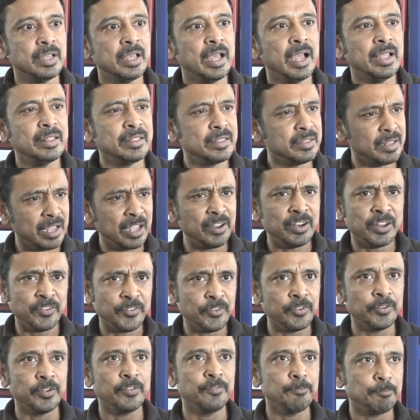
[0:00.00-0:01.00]
And, and if
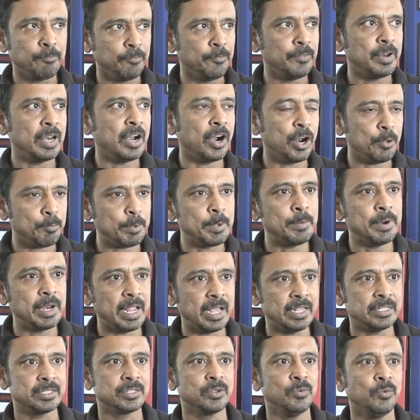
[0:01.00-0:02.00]
you, if, a lot of people
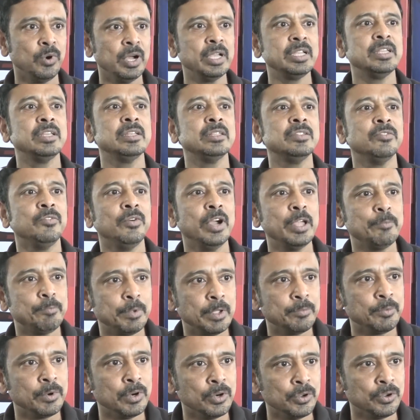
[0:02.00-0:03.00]
ask, why, is, why
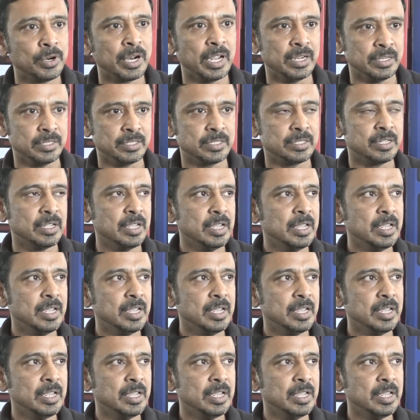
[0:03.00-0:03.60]
people do runs?